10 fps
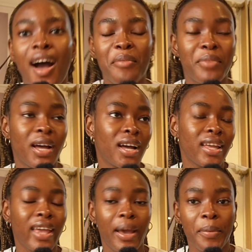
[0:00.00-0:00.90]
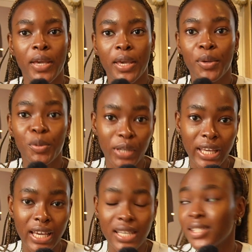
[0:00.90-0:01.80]
it. Okay. Good morning,
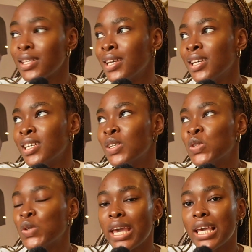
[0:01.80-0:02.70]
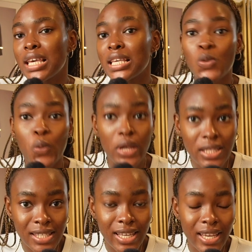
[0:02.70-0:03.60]
guys. Today is
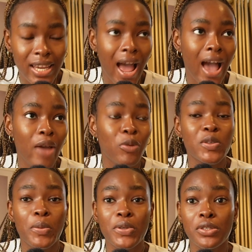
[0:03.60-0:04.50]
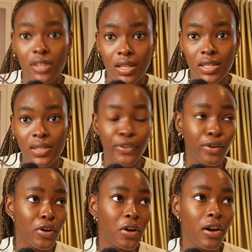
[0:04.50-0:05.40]
Wednesday. I was supposed to start this
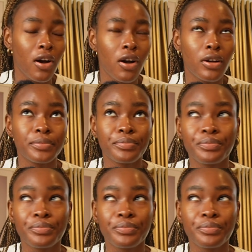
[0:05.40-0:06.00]
vlog on...